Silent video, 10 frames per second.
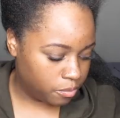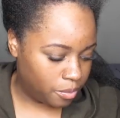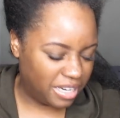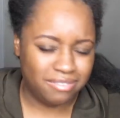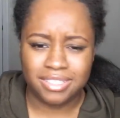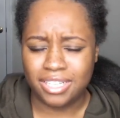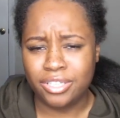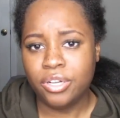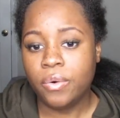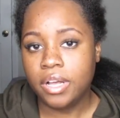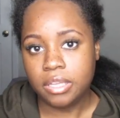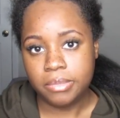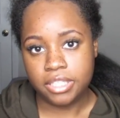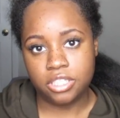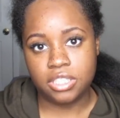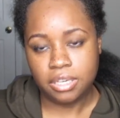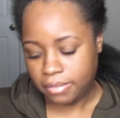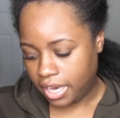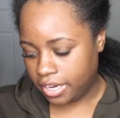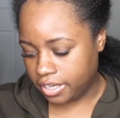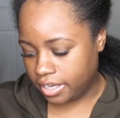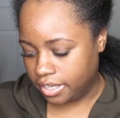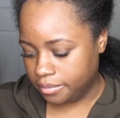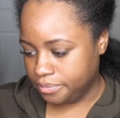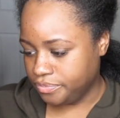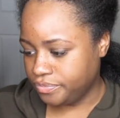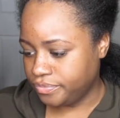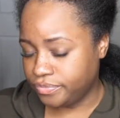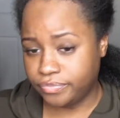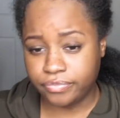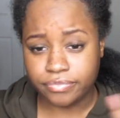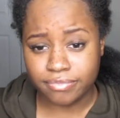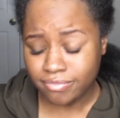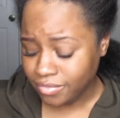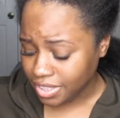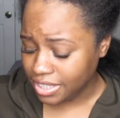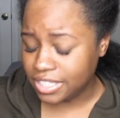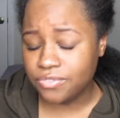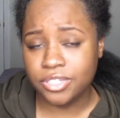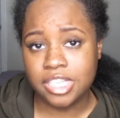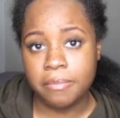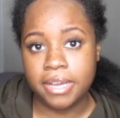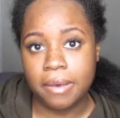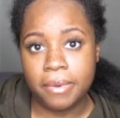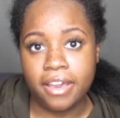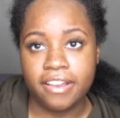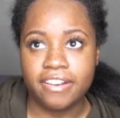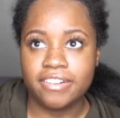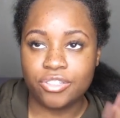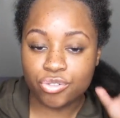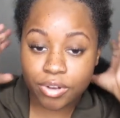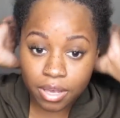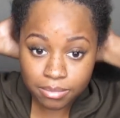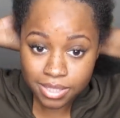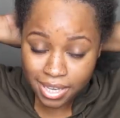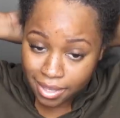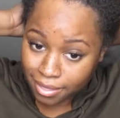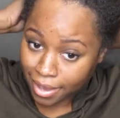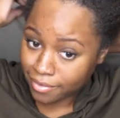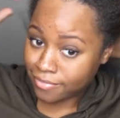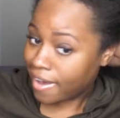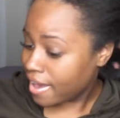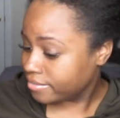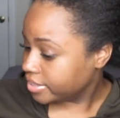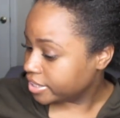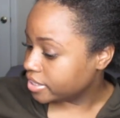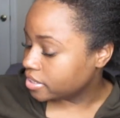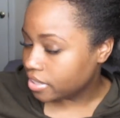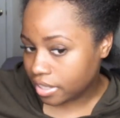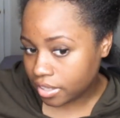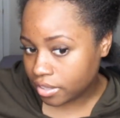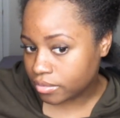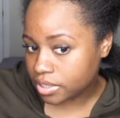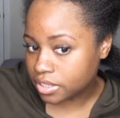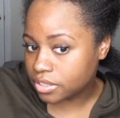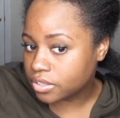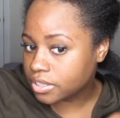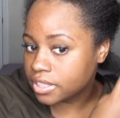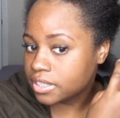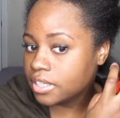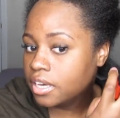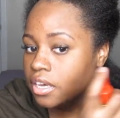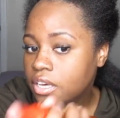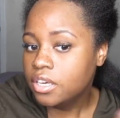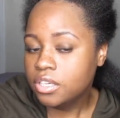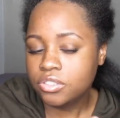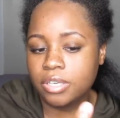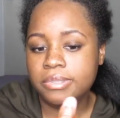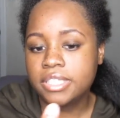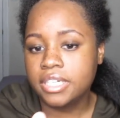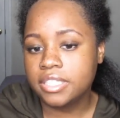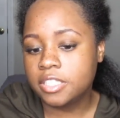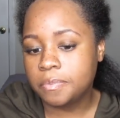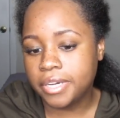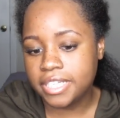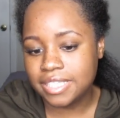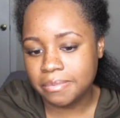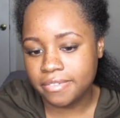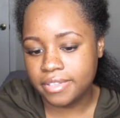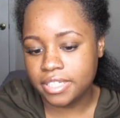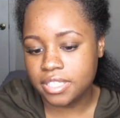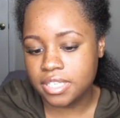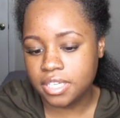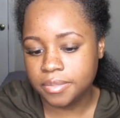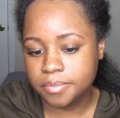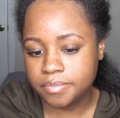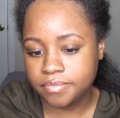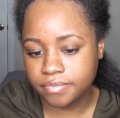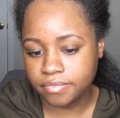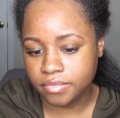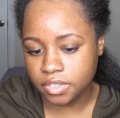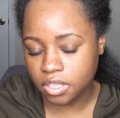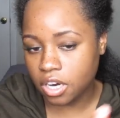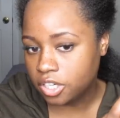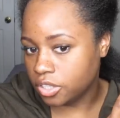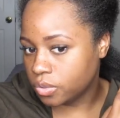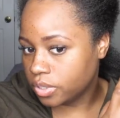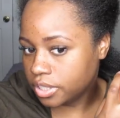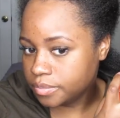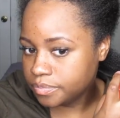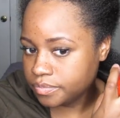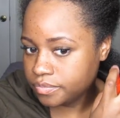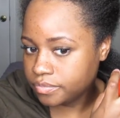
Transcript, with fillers: moment. I was like, you know what? Let me just get my hair cut. That's the first time I got my hair trimmed in like five years, which is crazy. So I'm just going to spray some of this argan oil